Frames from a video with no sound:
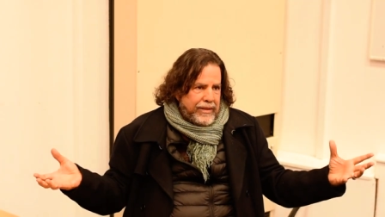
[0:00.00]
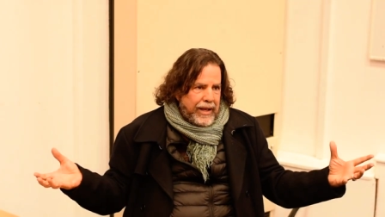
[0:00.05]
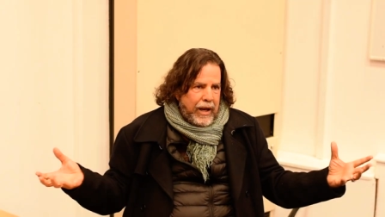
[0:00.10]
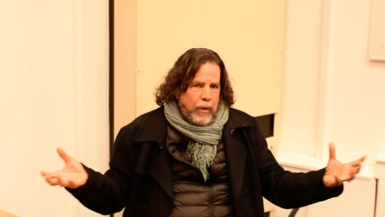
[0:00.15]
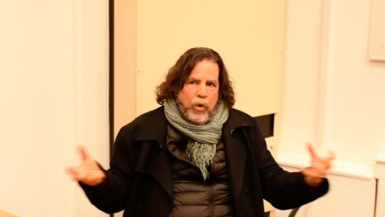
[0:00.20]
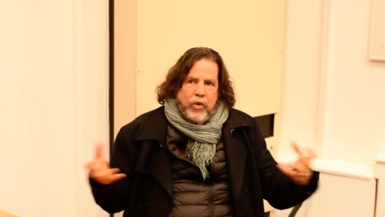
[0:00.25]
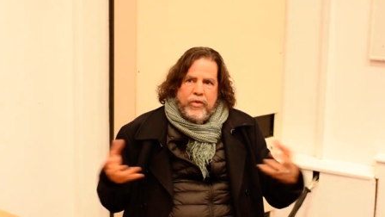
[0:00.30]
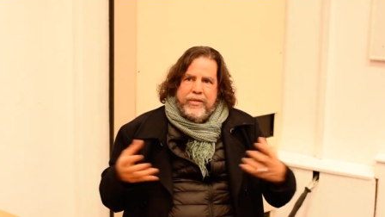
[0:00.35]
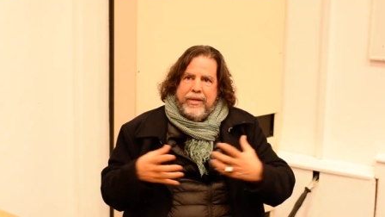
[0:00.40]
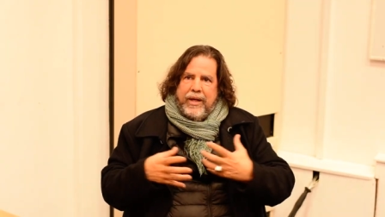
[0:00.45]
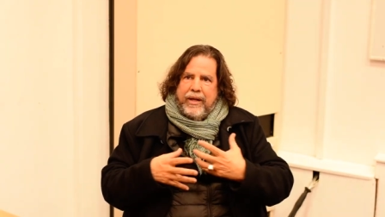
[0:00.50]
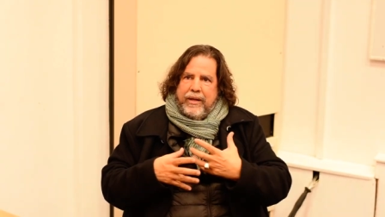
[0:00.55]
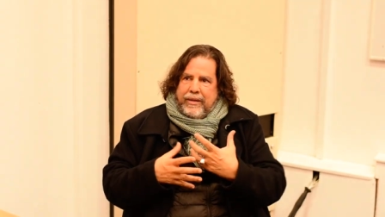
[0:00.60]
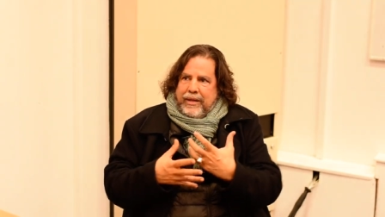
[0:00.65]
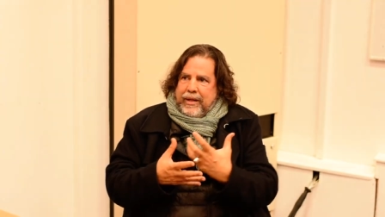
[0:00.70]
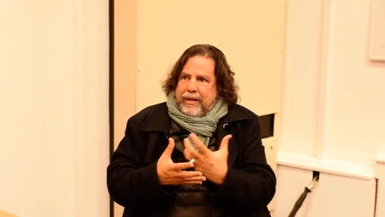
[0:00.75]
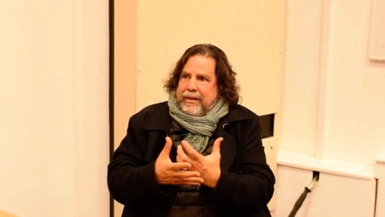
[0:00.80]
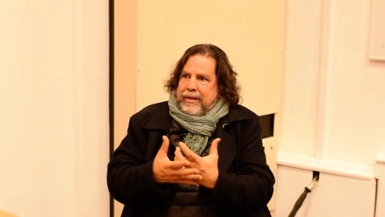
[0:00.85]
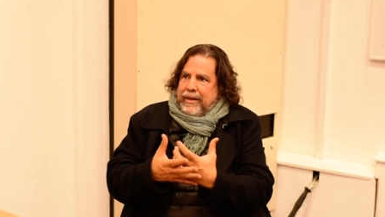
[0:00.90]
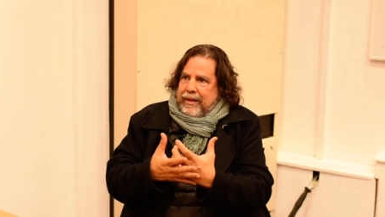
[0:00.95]
That was
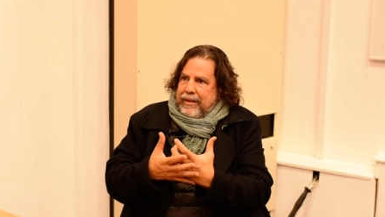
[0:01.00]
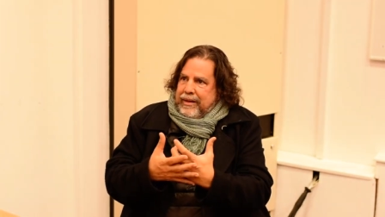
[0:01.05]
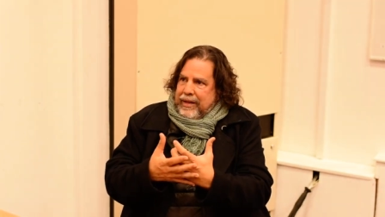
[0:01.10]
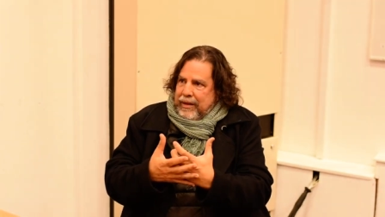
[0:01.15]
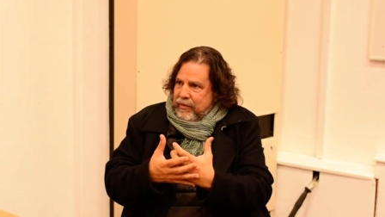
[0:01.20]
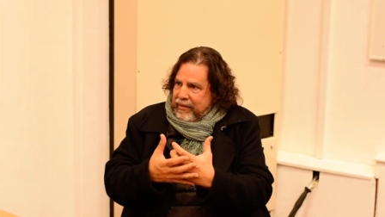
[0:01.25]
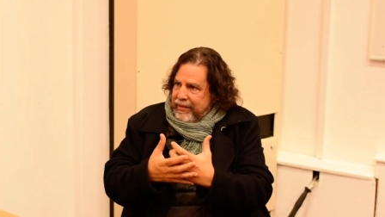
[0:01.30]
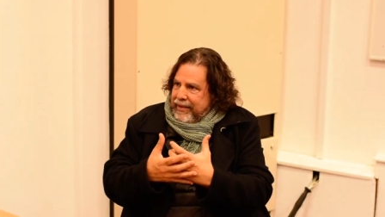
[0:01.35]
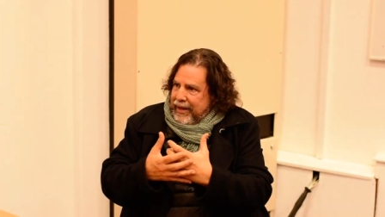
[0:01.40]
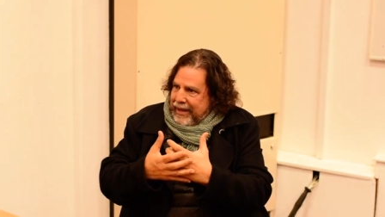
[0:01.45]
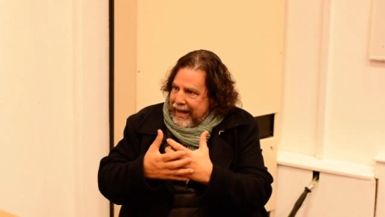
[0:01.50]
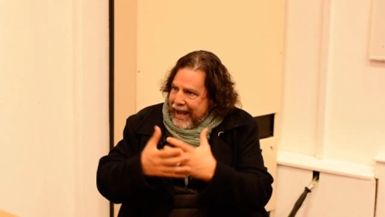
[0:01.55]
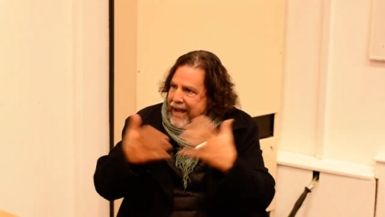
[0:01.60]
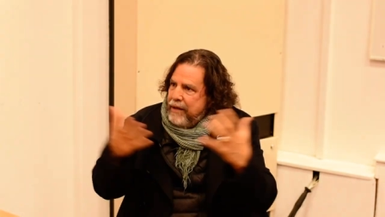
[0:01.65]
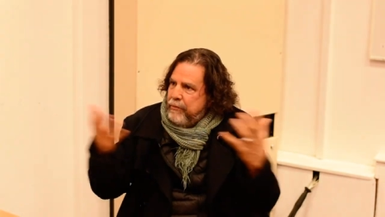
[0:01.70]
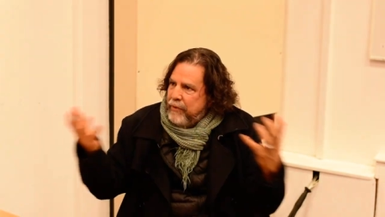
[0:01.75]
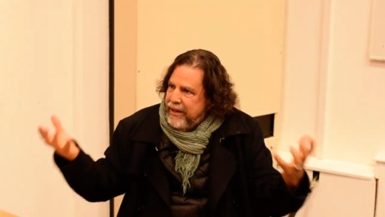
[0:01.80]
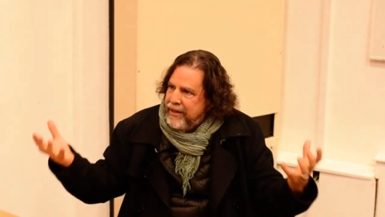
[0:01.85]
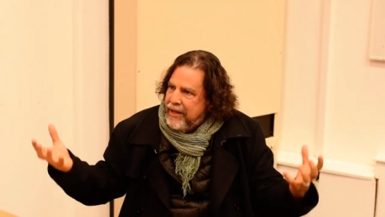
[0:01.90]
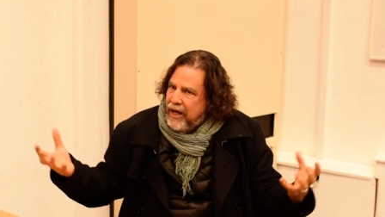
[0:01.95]
the
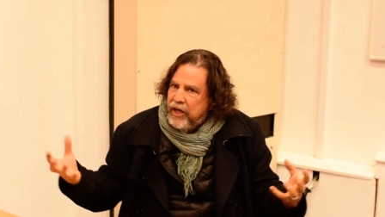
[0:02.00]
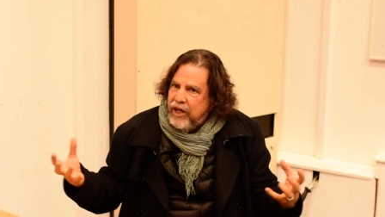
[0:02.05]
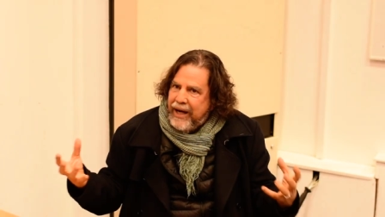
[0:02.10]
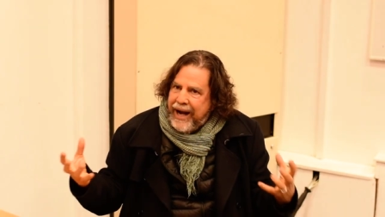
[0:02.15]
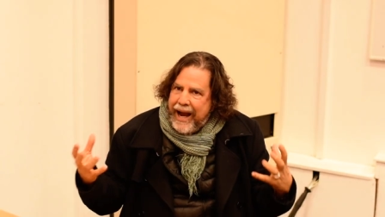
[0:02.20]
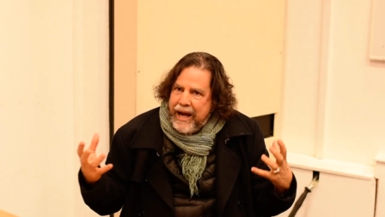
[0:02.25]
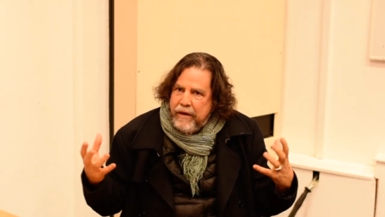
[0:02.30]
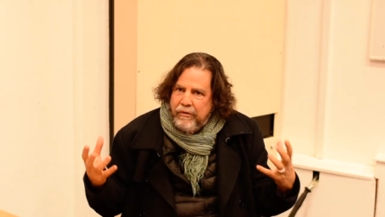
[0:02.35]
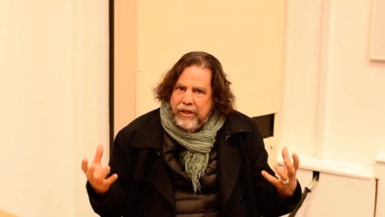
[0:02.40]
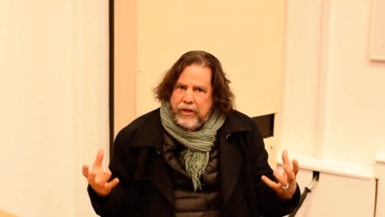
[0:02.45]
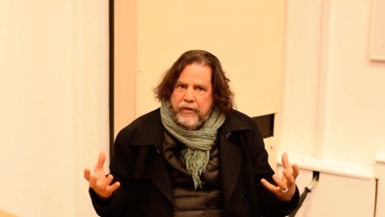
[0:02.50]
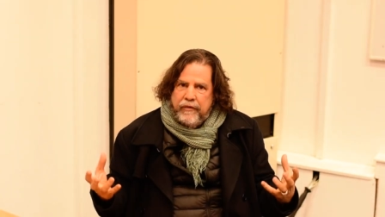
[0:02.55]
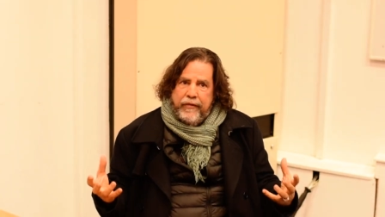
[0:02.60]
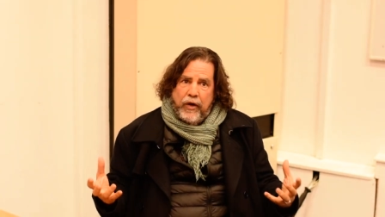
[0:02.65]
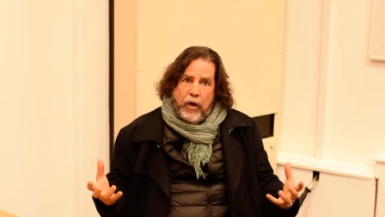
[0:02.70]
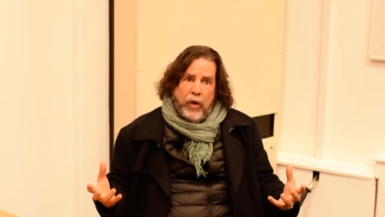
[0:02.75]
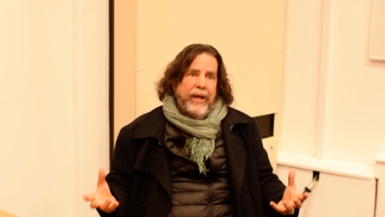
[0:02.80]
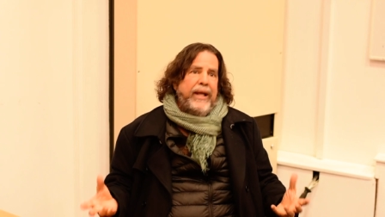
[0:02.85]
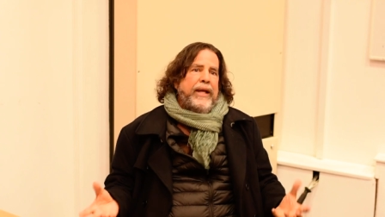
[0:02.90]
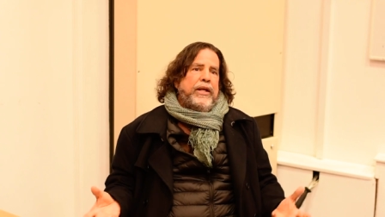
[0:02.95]
library, the archival
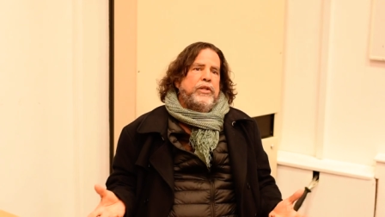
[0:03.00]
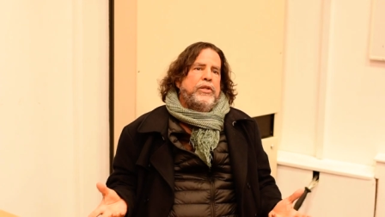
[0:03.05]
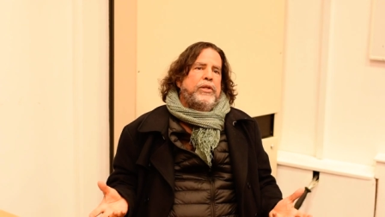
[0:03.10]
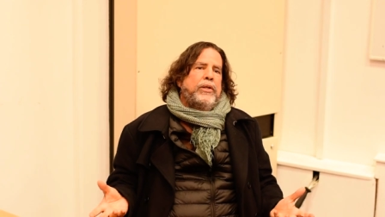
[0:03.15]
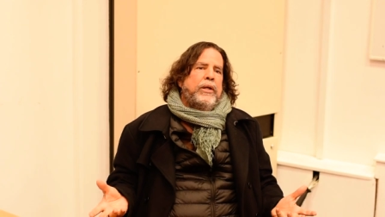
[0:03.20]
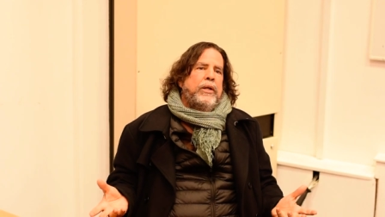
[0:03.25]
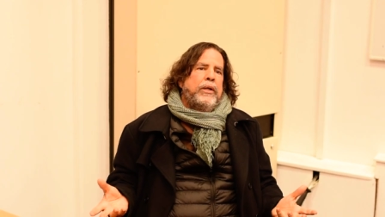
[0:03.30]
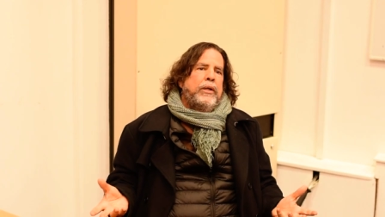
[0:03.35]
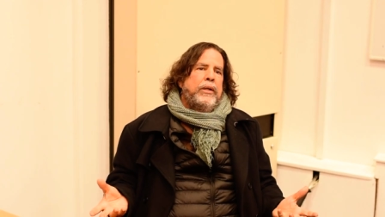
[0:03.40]
knowledge.